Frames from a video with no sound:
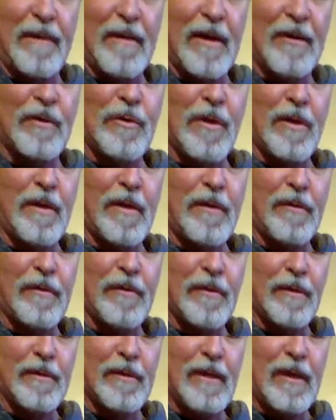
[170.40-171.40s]
then go to the
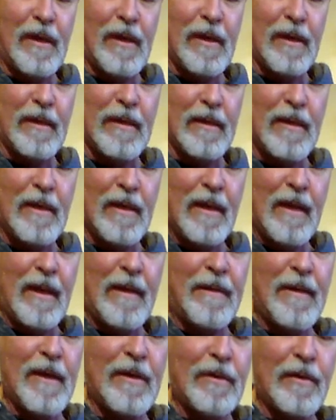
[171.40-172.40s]
13,
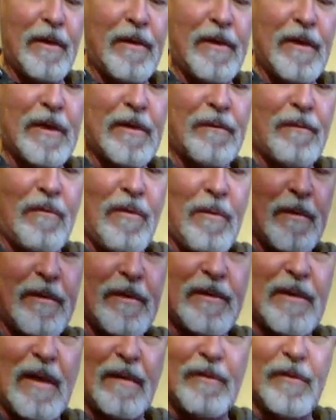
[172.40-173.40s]
then go to this form of the
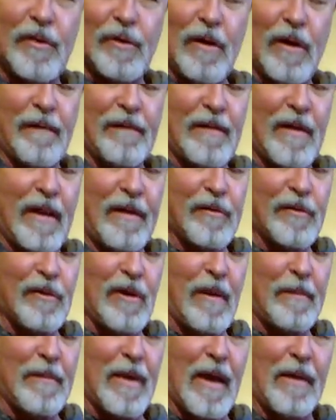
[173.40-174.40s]
7 sharp 5
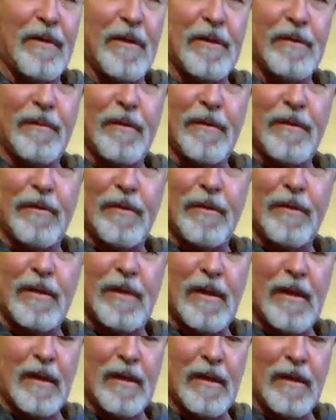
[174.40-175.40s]
sharp 9, then do a
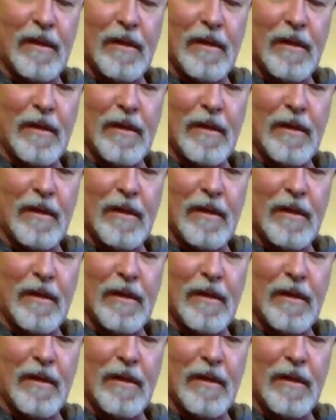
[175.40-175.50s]
13,